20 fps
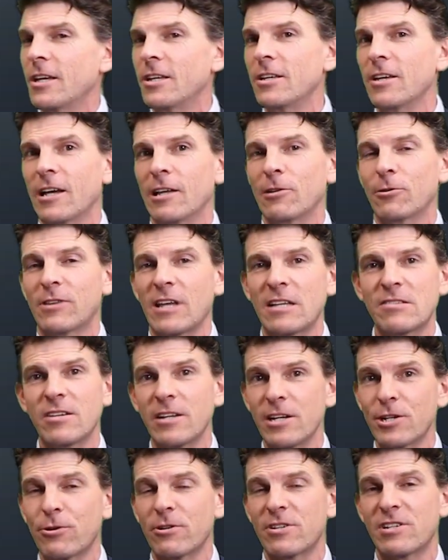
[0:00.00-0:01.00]
Yeah, look, that's an
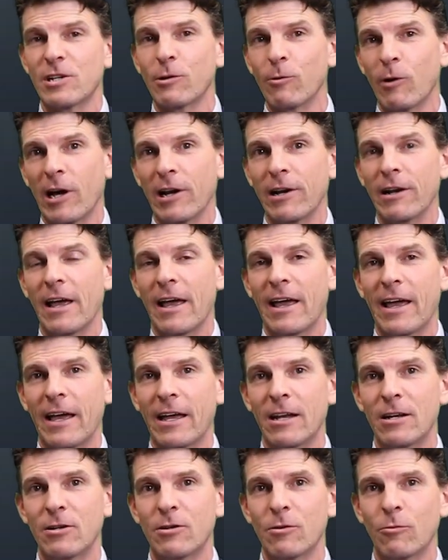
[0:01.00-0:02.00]
interesting one.
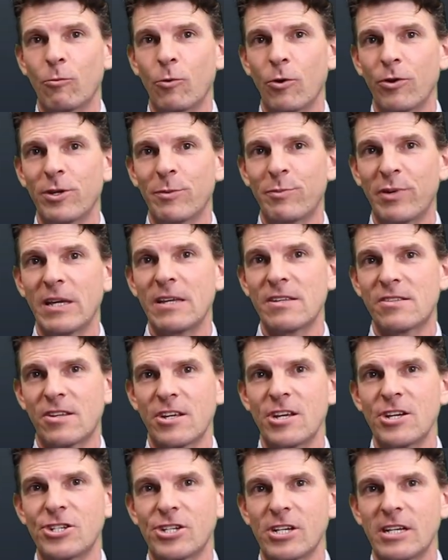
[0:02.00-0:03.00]
And what the
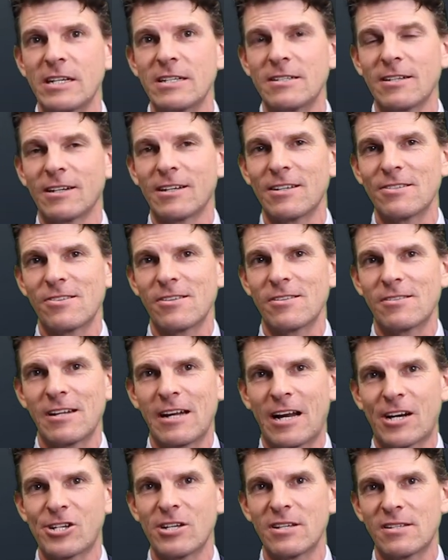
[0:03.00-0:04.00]
PCG does is it
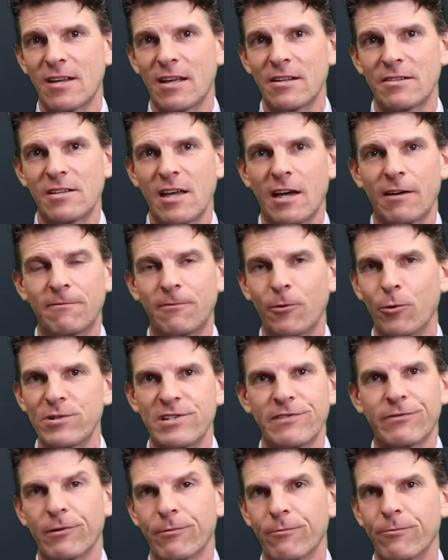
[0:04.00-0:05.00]
actually sets out 4
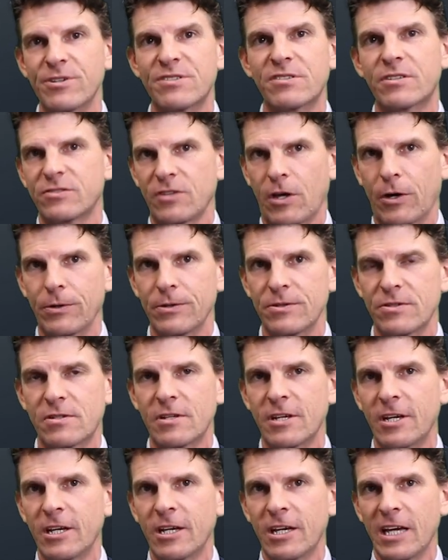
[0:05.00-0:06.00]
different risk zones.
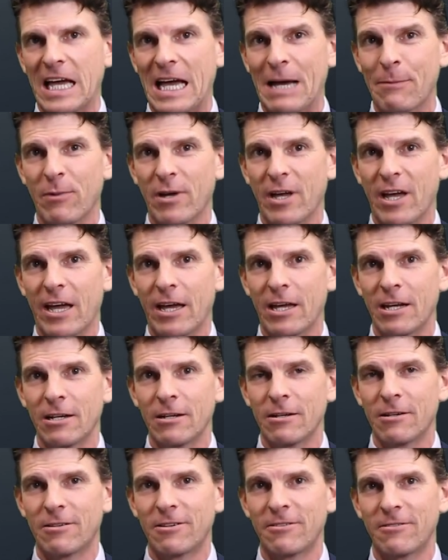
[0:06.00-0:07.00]

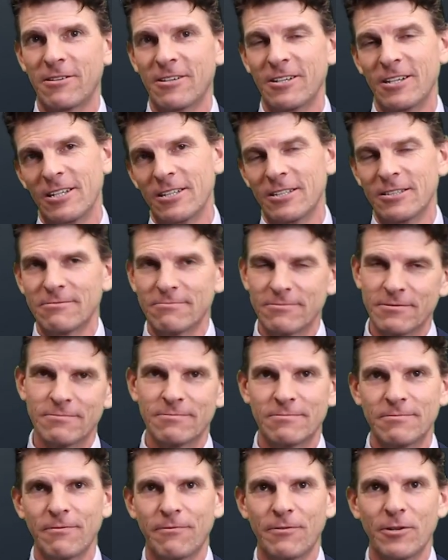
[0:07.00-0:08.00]
And
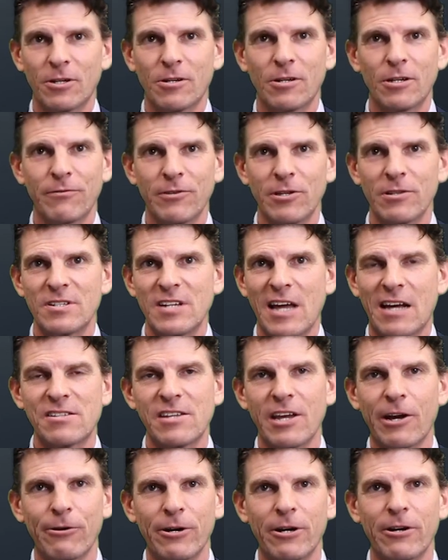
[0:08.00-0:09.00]
if you're kind of in the tax
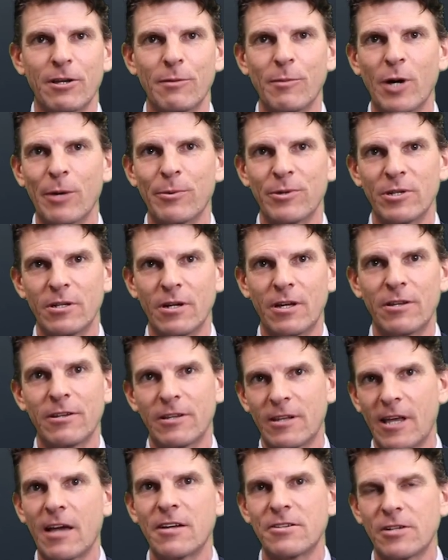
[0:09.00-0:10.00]
area at the moment, you know that
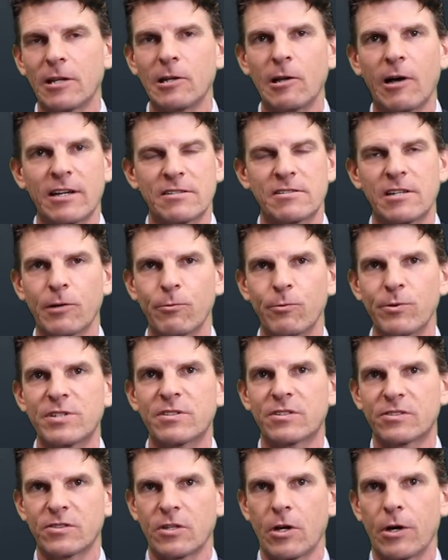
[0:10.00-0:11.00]
the ATO likes their
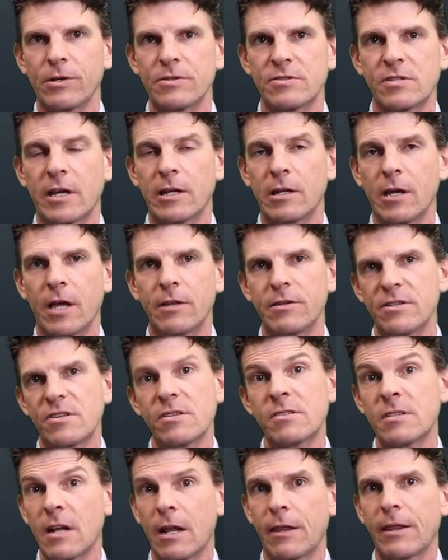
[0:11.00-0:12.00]
risk zones. And this
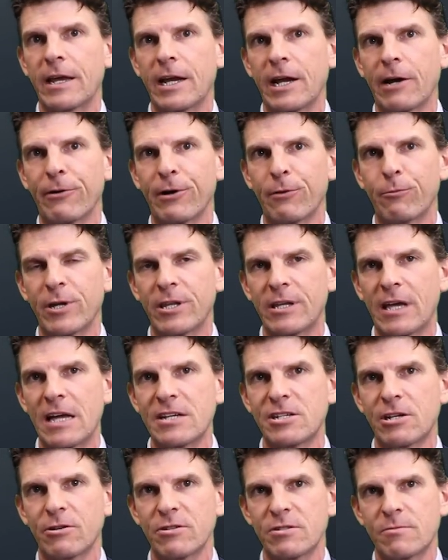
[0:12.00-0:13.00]
is another area where the
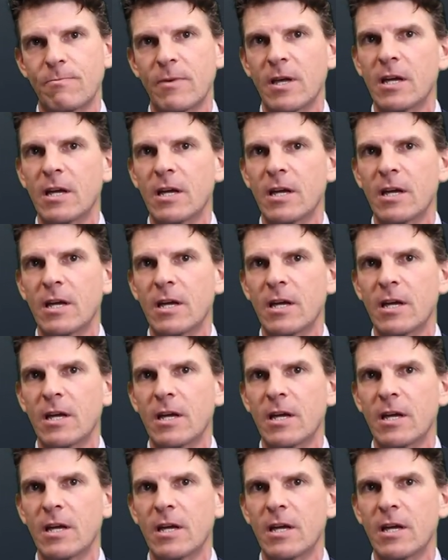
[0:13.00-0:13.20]
ATO is